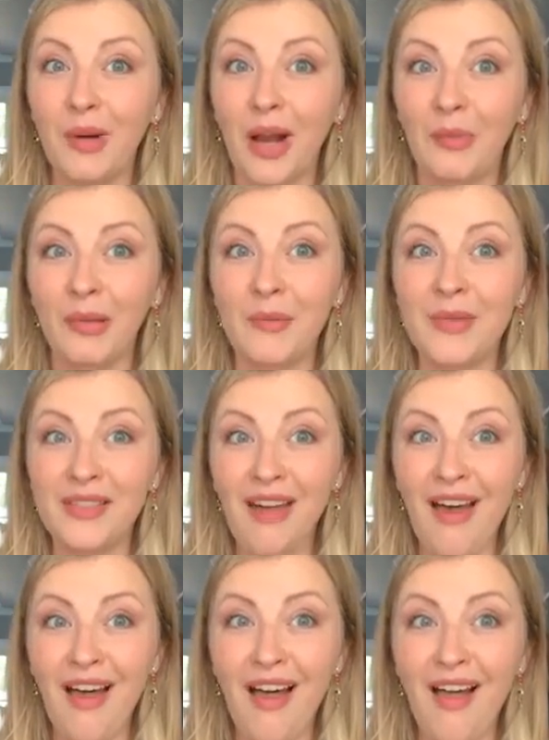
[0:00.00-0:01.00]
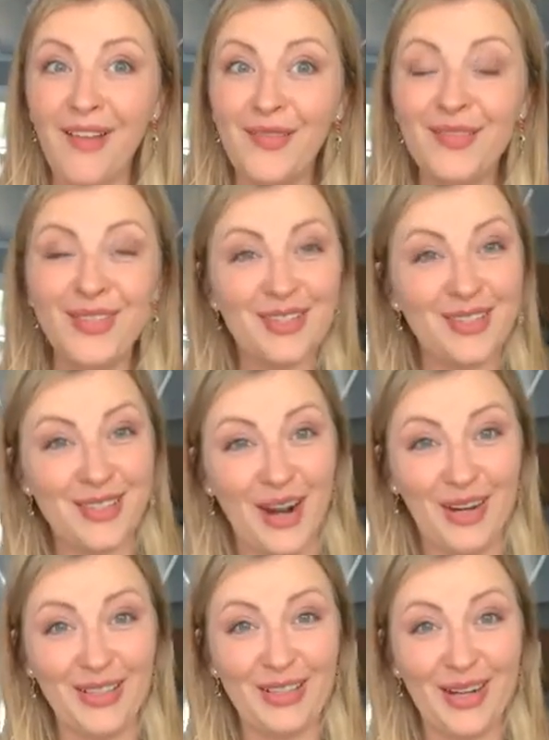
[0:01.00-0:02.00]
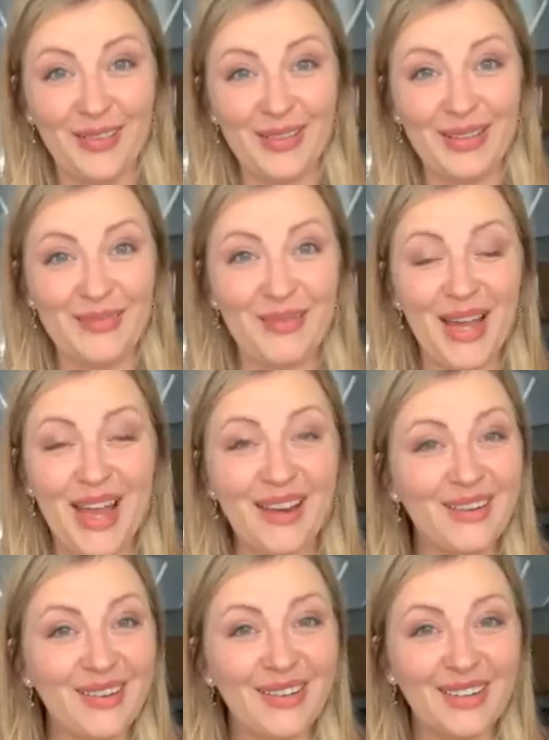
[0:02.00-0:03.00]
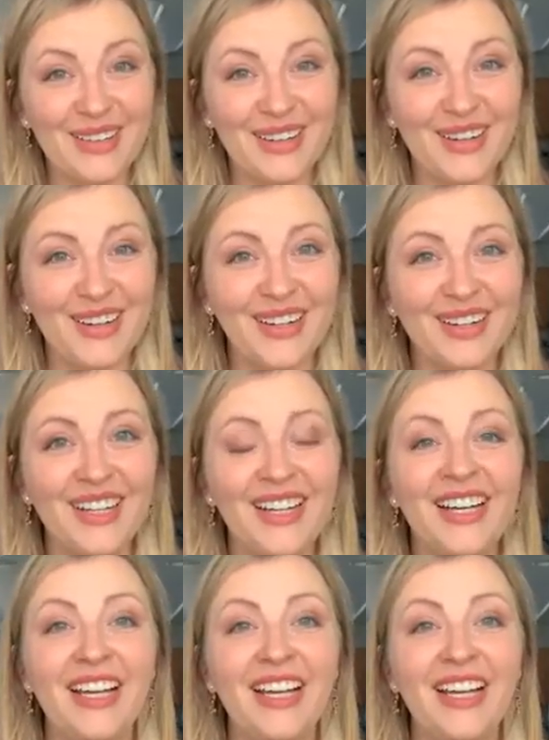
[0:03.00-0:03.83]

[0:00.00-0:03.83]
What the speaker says: problem solved. Start going to bed earlier.